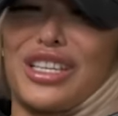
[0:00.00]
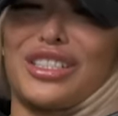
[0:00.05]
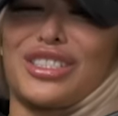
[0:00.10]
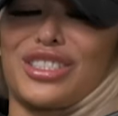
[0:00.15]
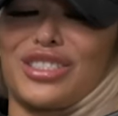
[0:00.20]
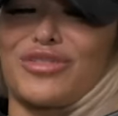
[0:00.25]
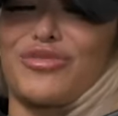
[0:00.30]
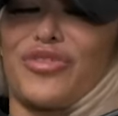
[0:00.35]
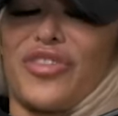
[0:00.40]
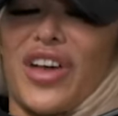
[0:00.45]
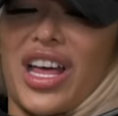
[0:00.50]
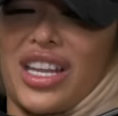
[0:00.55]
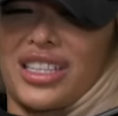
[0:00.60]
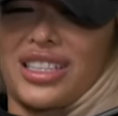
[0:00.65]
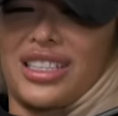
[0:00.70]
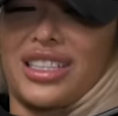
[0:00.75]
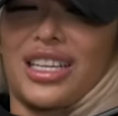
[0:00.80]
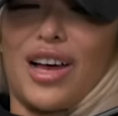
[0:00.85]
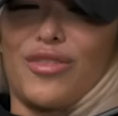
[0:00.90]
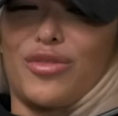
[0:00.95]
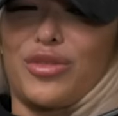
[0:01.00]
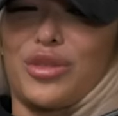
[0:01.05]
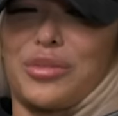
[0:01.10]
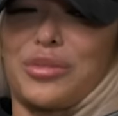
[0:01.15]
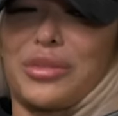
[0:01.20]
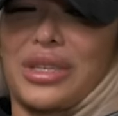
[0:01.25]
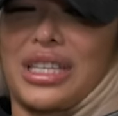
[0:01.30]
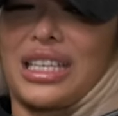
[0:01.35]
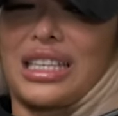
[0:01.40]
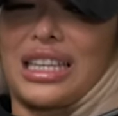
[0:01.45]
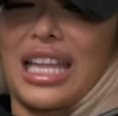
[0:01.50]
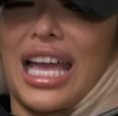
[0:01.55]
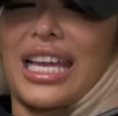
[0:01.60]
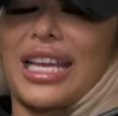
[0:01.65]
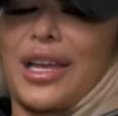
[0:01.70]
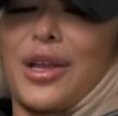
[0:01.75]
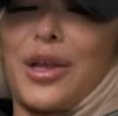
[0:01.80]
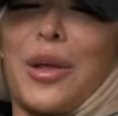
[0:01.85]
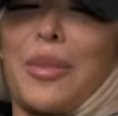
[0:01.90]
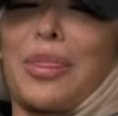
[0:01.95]
he fell in love with me,
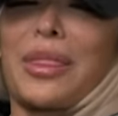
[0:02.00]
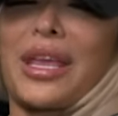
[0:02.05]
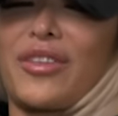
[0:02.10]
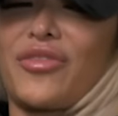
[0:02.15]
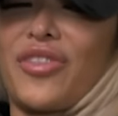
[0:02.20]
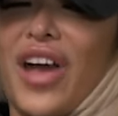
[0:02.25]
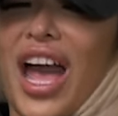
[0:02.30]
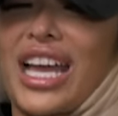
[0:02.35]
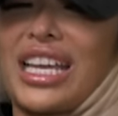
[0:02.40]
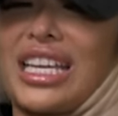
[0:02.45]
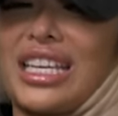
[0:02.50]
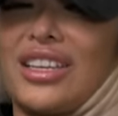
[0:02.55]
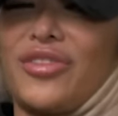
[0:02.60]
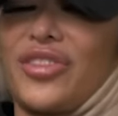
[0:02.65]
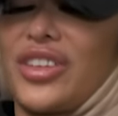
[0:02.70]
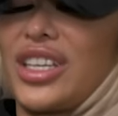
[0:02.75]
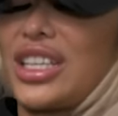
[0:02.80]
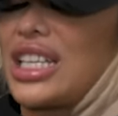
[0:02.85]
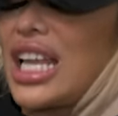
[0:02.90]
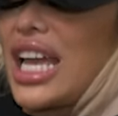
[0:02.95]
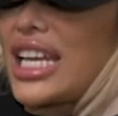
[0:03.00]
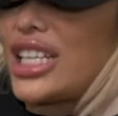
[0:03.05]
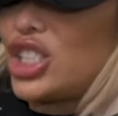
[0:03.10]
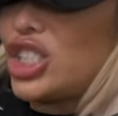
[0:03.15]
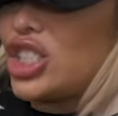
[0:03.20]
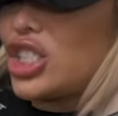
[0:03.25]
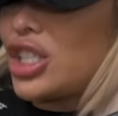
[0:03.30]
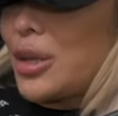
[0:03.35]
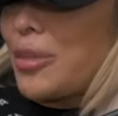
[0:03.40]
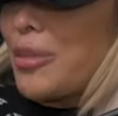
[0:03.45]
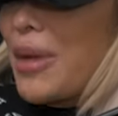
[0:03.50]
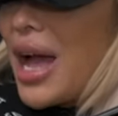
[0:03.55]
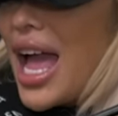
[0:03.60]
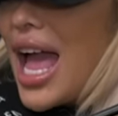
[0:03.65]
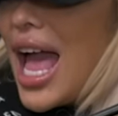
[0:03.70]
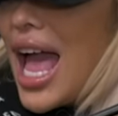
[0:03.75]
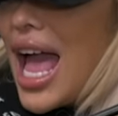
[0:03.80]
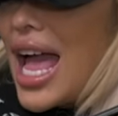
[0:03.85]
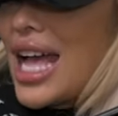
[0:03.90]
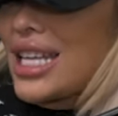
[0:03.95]
like if I even like shook
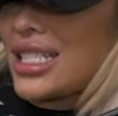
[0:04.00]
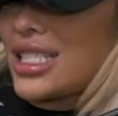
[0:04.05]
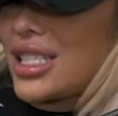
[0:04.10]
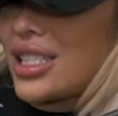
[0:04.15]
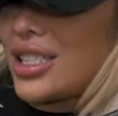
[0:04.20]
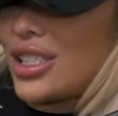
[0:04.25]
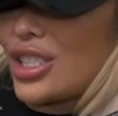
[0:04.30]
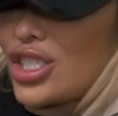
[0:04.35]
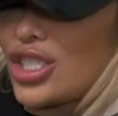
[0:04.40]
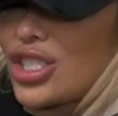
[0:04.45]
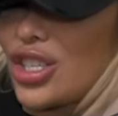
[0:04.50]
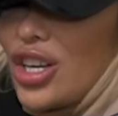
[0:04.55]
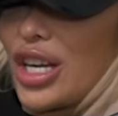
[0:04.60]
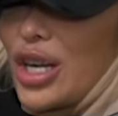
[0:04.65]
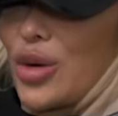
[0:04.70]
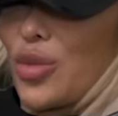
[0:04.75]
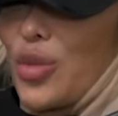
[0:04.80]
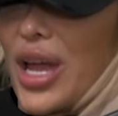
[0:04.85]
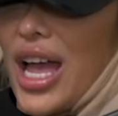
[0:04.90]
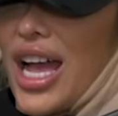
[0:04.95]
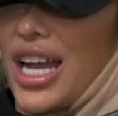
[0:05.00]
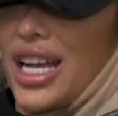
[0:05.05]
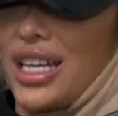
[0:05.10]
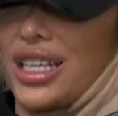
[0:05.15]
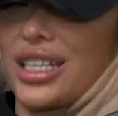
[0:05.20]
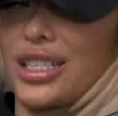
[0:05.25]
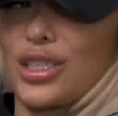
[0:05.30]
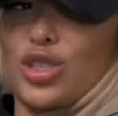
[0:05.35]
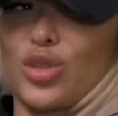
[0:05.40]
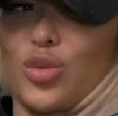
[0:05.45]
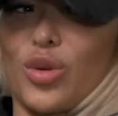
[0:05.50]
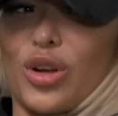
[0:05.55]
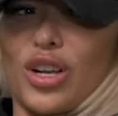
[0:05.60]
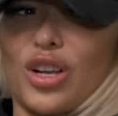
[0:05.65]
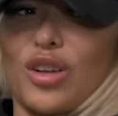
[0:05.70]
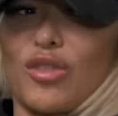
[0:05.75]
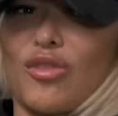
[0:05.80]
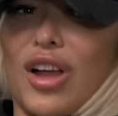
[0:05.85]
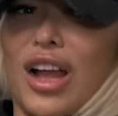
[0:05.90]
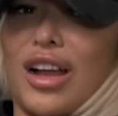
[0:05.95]
my ass a certain way, I couldn't
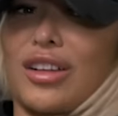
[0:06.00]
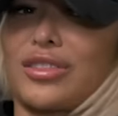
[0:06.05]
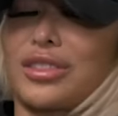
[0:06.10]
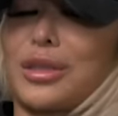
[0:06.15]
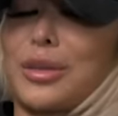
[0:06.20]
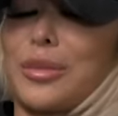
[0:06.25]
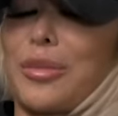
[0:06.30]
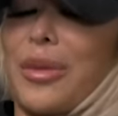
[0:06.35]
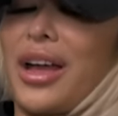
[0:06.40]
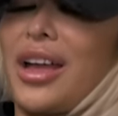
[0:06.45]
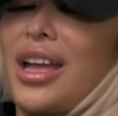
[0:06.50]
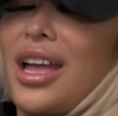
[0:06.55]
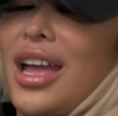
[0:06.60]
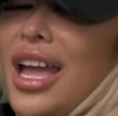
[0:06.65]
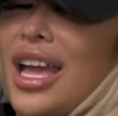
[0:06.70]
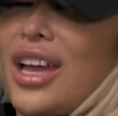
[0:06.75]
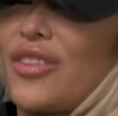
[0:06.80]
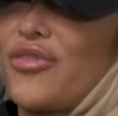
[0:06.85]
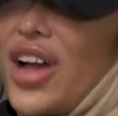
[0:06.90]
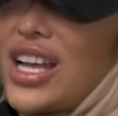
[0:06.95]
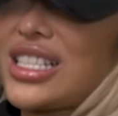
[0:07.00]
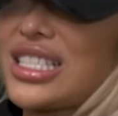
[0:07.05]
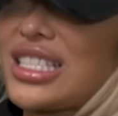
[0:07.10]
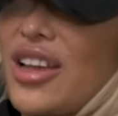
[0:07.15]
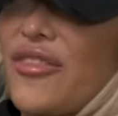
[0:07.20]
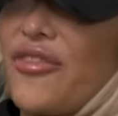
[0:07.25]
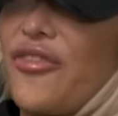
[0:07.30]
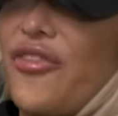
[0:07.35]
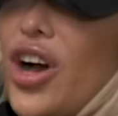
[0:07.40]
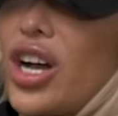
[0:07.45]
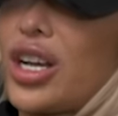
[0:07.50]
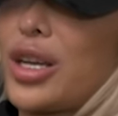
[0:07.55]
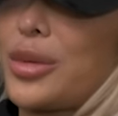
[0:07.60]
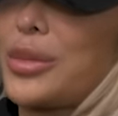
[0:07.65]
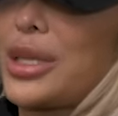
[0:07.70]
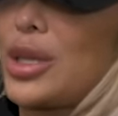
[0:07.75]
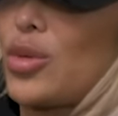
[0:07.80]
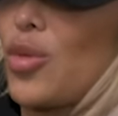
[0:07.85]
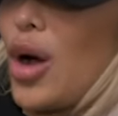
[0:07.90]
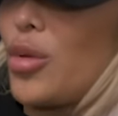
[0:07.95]
twerk around him. If I said fuck
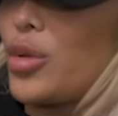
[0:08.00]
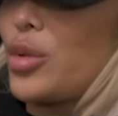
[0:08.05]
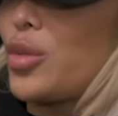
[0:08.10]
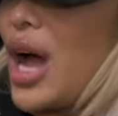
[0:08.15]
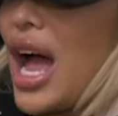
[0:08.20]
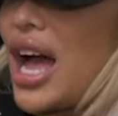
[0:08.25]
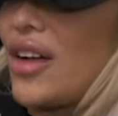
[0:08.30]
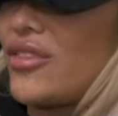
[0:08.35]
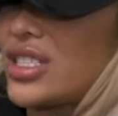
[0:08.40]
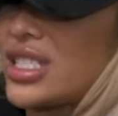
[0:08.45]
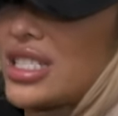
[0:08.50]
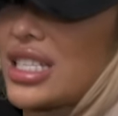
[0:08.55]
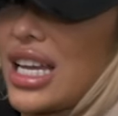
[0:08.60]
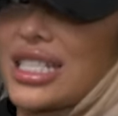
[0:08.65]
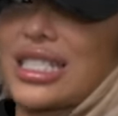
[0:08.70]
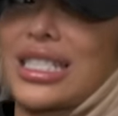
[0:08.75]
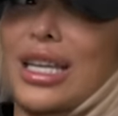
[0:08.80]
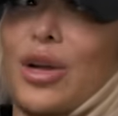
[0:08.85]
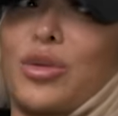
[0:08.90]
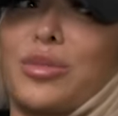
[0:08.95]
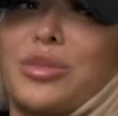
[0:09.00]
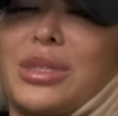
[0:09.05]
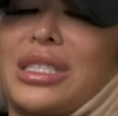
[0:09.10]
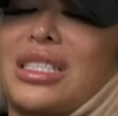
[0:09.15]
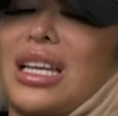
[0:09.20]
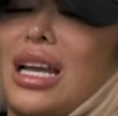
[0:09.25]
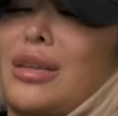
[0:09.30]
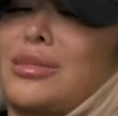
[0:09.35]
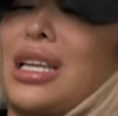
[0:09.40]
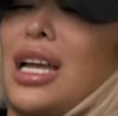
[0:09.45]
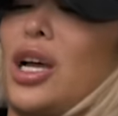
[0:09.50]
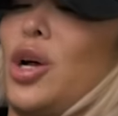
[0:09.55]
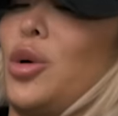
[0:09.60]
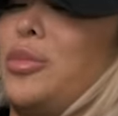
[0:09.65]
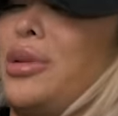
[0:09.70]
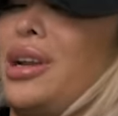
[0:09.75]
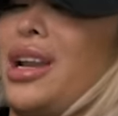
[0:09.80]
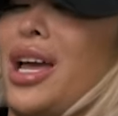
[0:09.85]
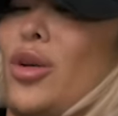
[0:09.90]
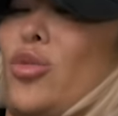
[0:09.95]
me while we were having sex, there would be times that
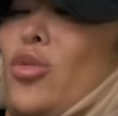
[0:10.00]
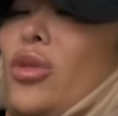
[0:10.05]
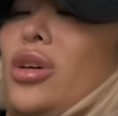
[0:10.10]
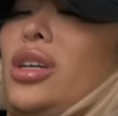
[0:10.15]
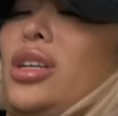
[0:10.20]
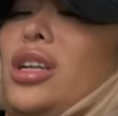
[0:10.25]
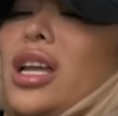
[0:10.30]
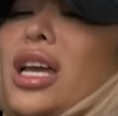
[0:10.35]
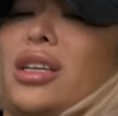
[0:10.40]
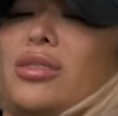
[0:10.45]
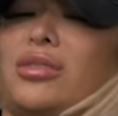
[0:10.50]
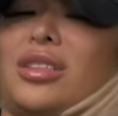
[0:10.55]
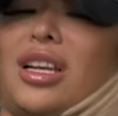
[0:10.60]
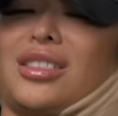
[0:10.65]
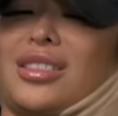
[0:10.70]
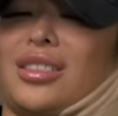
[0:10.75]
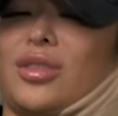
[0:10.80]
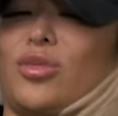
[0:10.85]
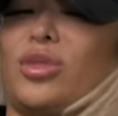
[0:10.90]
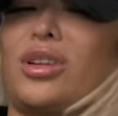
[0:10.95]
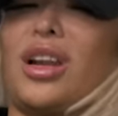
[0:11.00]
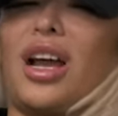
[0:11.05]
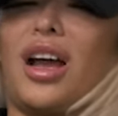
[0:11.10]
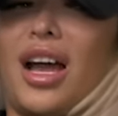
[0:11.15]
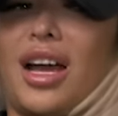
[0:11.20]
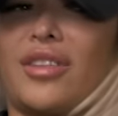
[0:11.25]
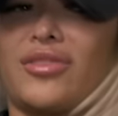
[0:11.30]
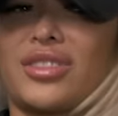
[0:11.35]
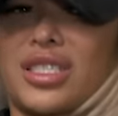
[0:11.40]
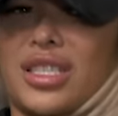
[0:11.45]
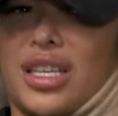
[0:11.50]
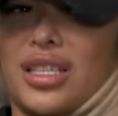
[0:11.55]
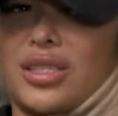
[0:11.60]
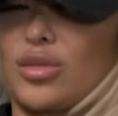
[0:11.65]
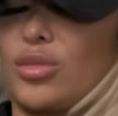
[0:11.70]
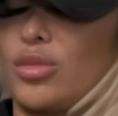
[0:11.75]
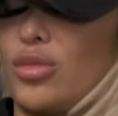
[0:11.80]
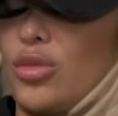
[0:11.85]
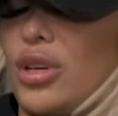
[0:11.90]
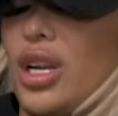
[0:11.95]
he'll be like, what? Like that's it, we're not having
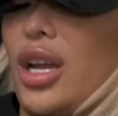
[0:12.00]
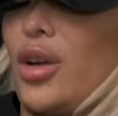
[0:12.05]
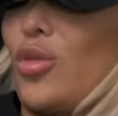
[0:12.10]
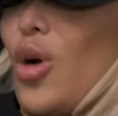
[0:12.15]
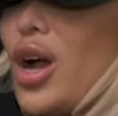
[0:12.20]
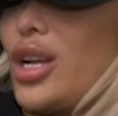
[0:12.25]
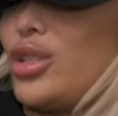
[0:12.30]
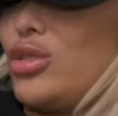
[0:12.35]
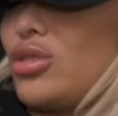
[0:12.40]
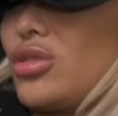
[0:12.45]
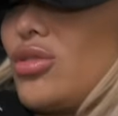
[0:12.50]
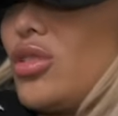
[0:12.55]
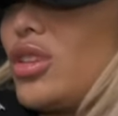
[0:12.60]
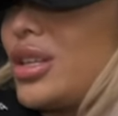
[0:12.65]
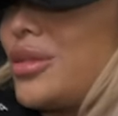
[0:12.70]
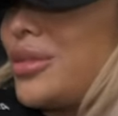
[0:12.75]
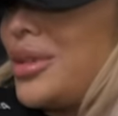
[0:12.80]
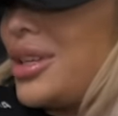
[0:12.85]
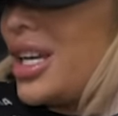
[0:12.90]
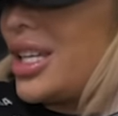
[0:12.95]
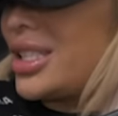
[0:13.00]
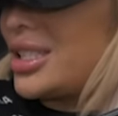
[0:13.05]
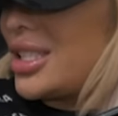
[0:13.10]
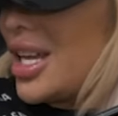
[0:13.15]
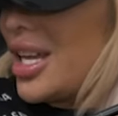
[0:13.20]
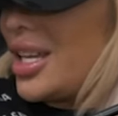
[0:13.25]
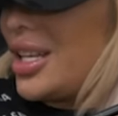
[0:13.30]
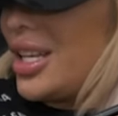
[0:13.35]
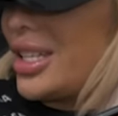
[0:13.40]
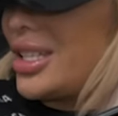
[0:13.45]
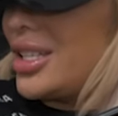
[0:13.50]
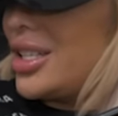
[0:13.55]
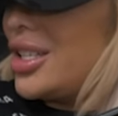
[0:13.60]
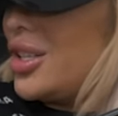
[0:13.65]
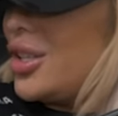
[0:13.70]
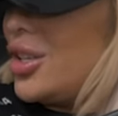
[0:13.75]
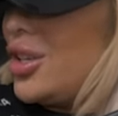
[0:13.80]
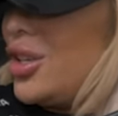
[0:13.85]
sex no more. Like why are you talking to me like that? Like